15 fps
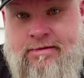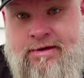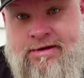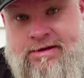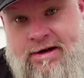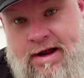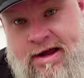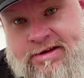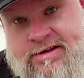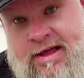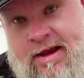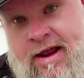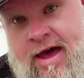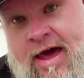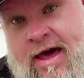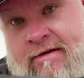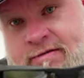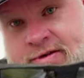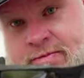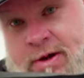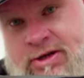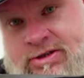is a nice thing to have,
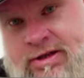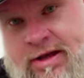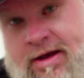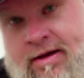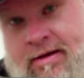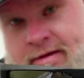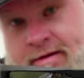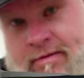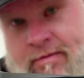especially